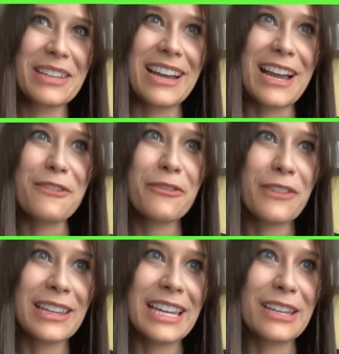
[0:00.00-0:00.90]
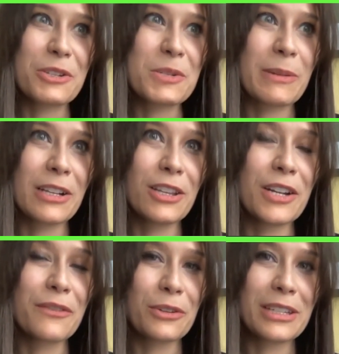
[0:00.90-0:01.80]
I feel like there's been a
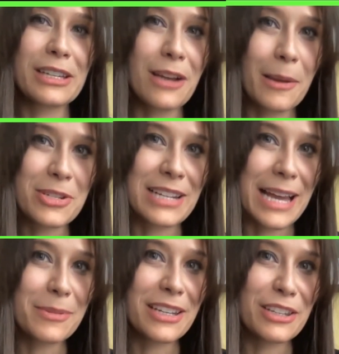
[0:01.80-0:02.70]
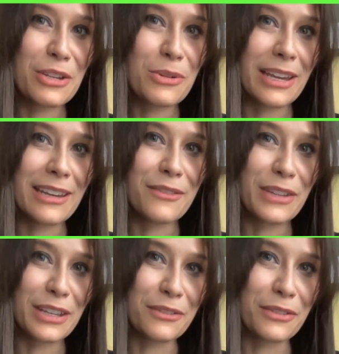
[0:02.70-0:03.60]
lot of early adoption happening in the UK of
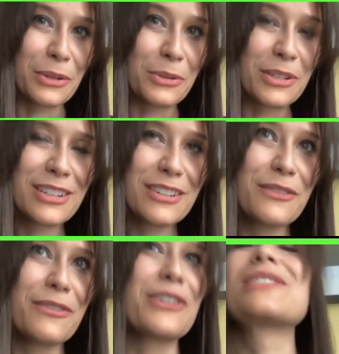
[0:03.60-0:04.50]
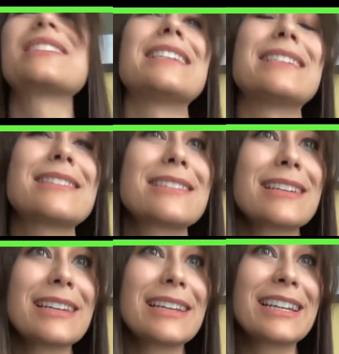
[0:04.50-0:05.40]
vegan food versus,
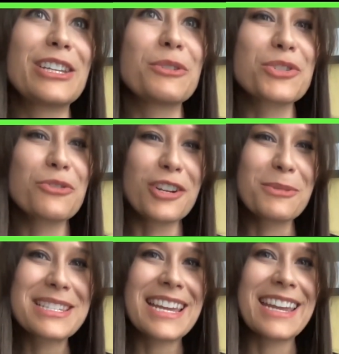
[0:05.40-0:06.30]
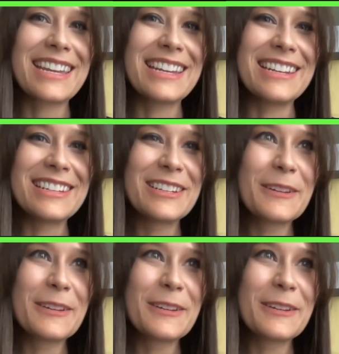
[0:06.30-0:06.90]
in Toronto, it's taken.